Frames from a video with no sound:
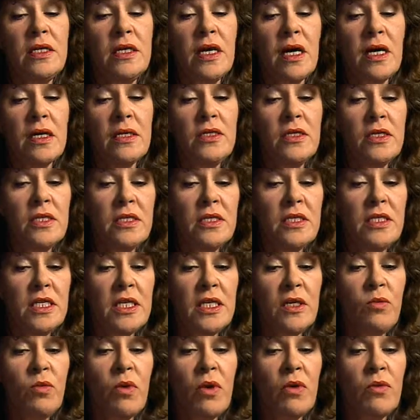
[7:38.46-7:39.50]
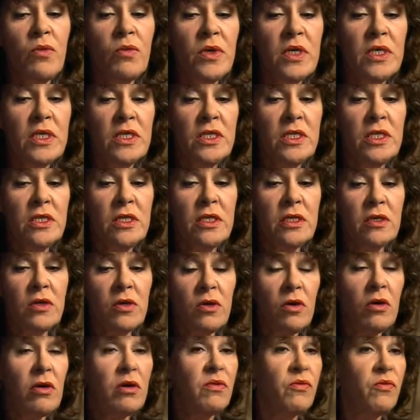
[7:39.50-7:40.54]
doctors did what was
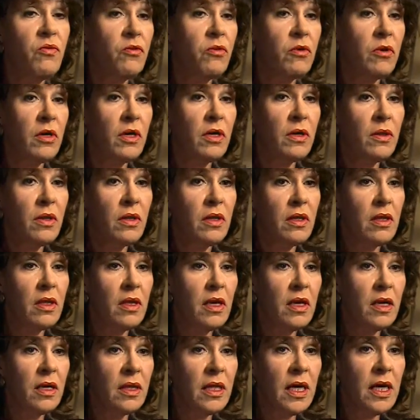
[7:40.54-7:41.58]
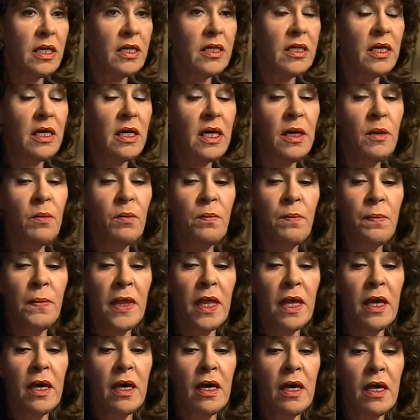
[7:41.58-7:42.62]
called for at that time.
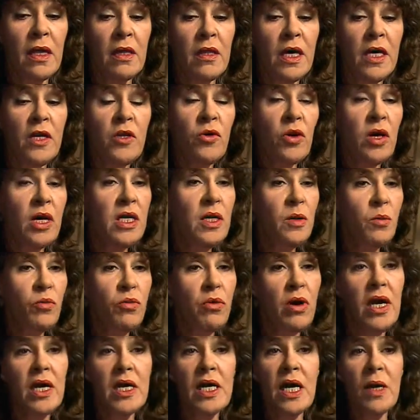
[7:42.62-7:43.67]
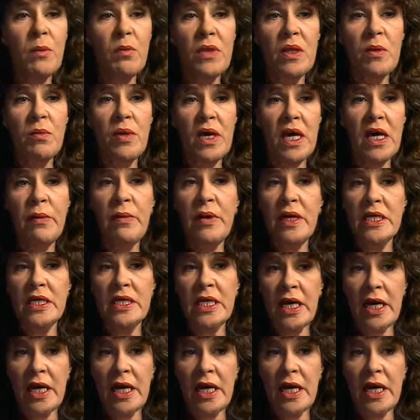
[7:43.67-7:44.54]
They tried to break up the baby's